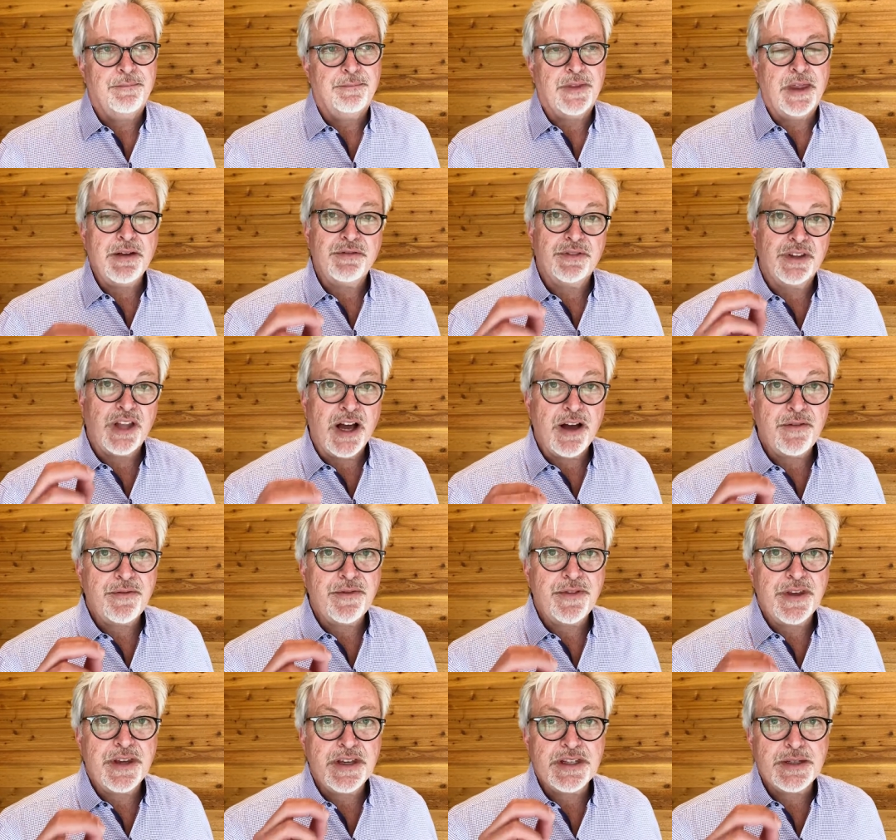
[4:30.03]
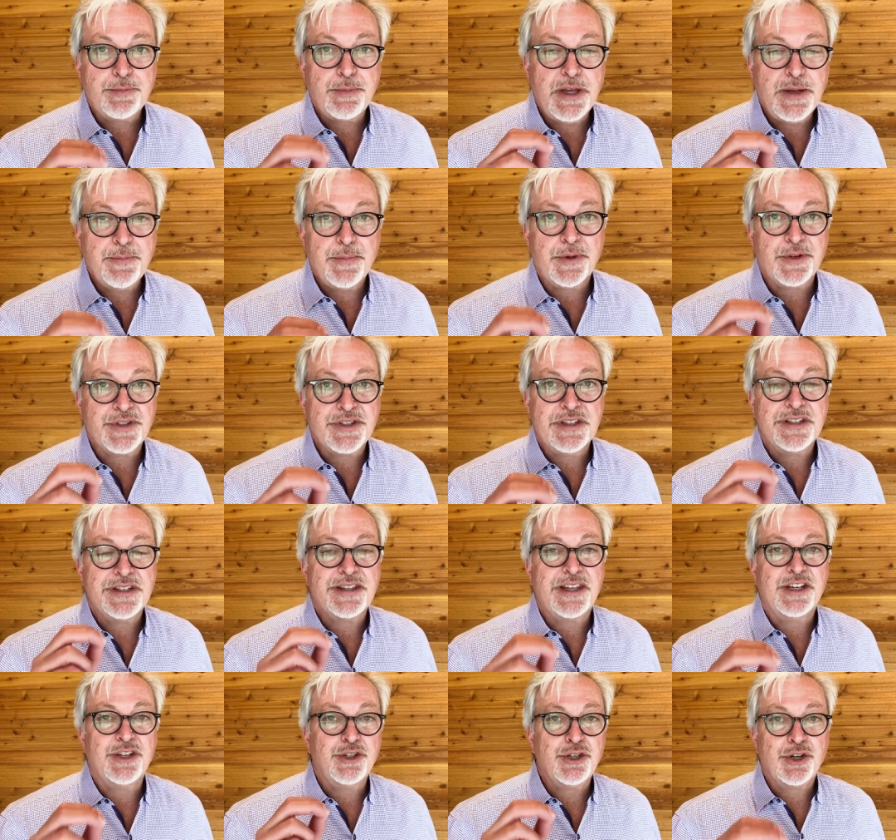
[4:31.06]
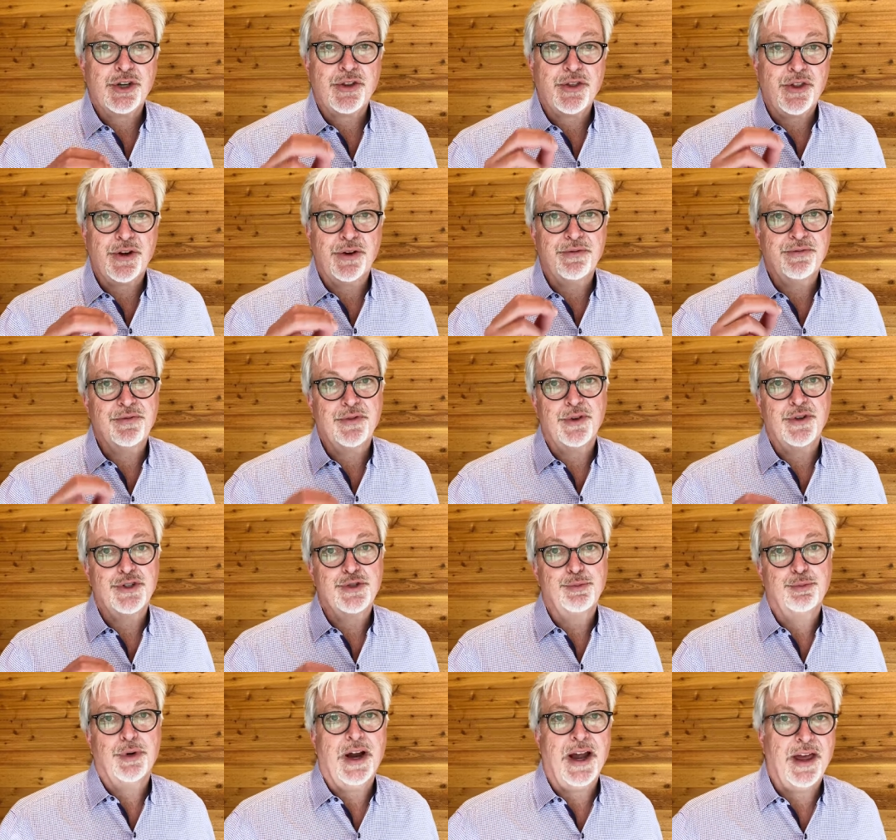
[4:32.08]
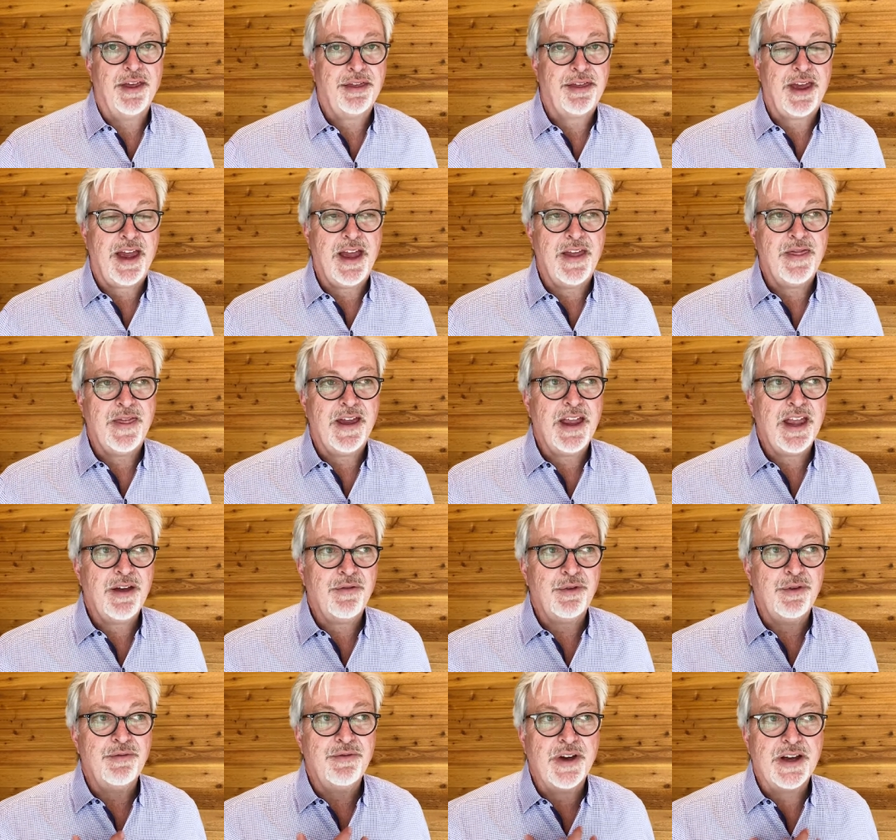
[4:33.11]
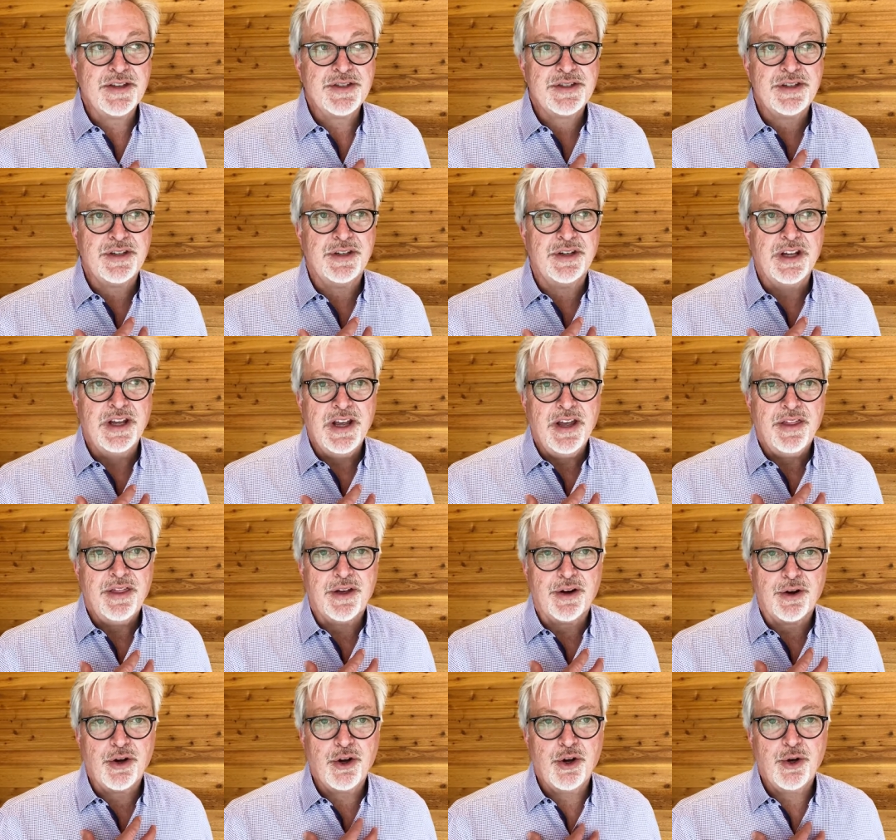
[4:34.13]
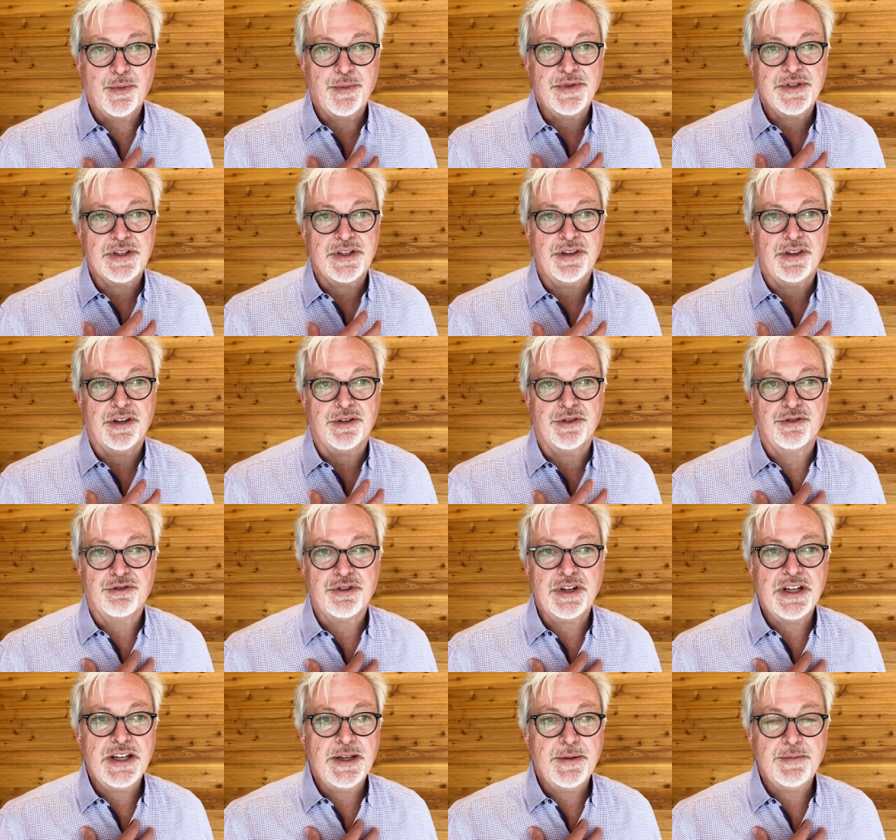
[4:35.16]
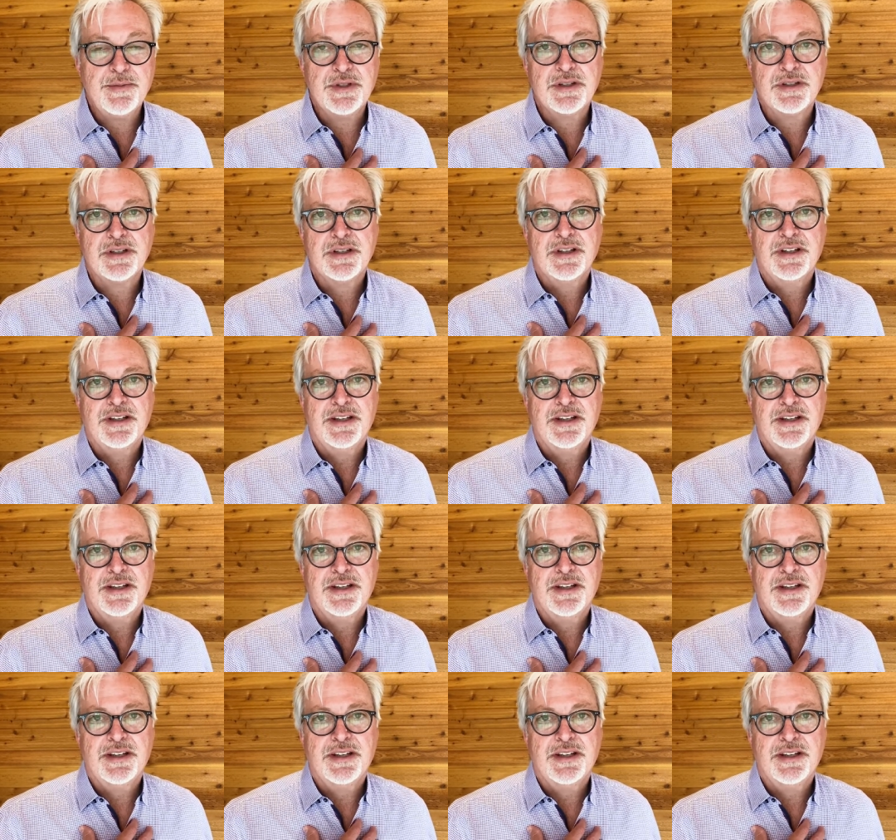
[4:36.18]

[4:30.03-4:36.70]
they've loved these people since they took their first breath, and they have invested their hopes and their dreams